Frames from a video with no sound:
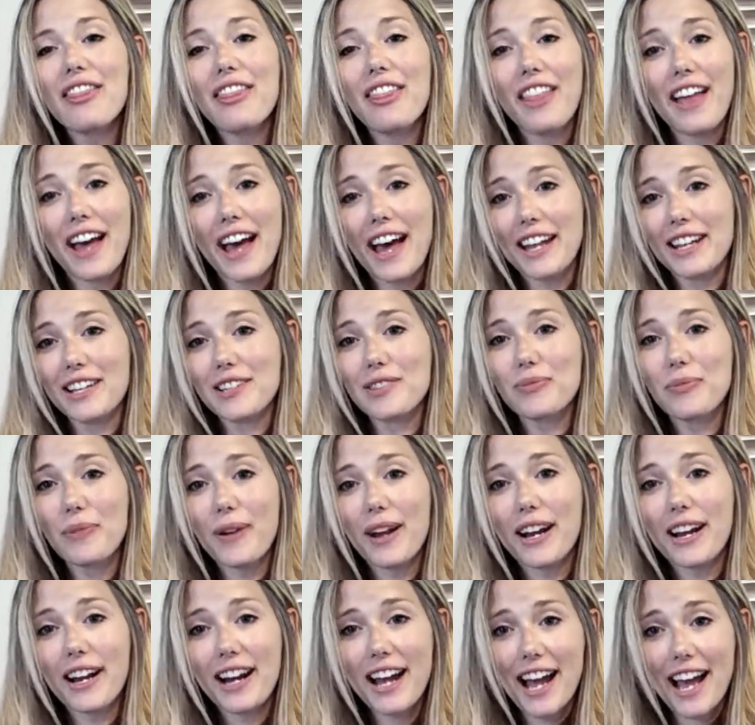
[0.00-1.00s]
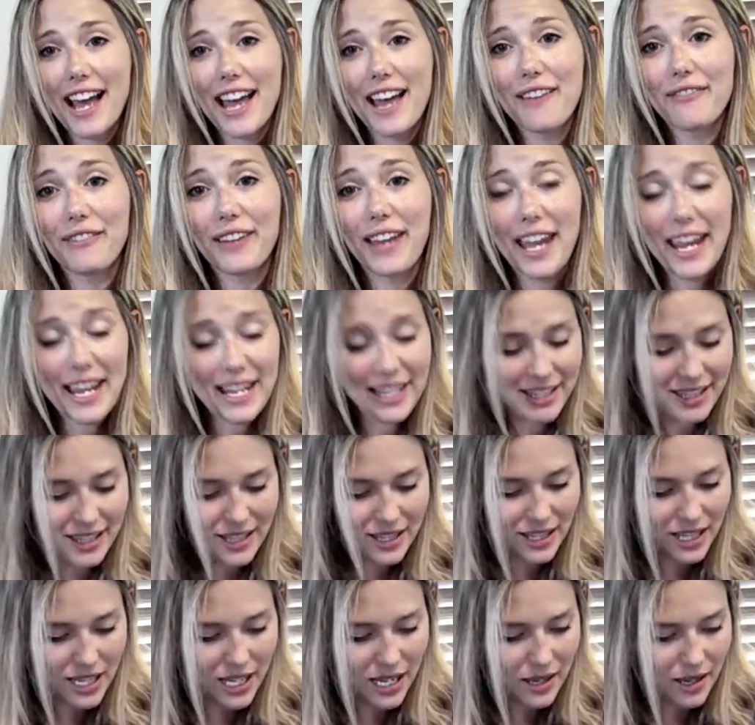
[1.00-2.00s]
that is where I have gained
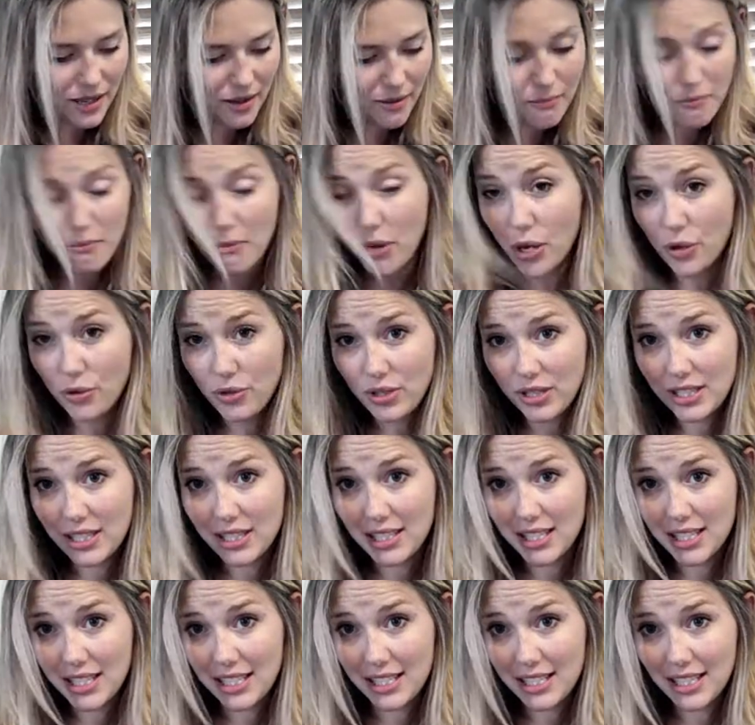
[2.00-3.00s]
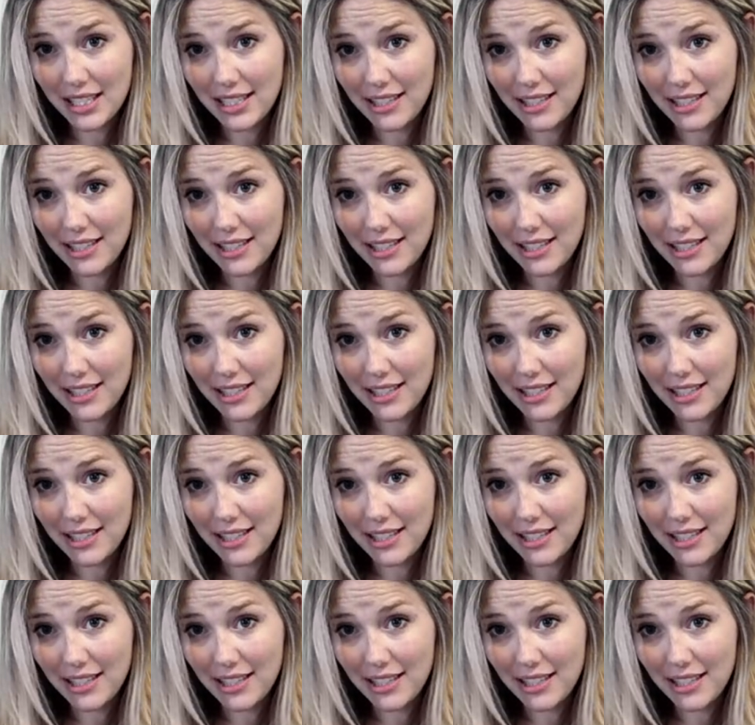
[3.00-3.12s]
the most